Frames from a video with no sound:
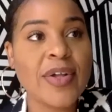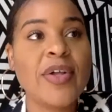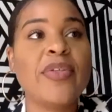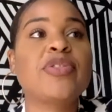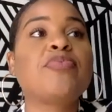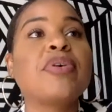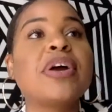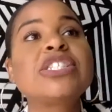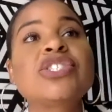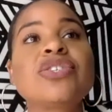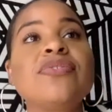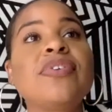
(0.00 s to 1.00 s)
The
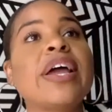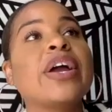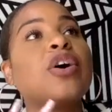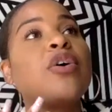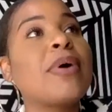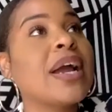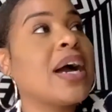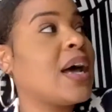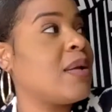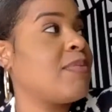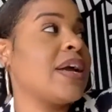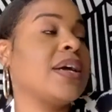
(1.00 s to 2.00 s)
pressure of like, oh my God,
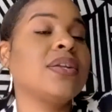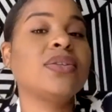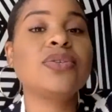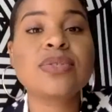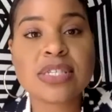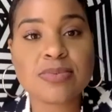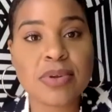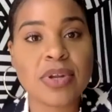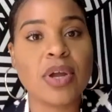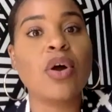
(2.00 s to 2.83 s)
am I going to lose this building?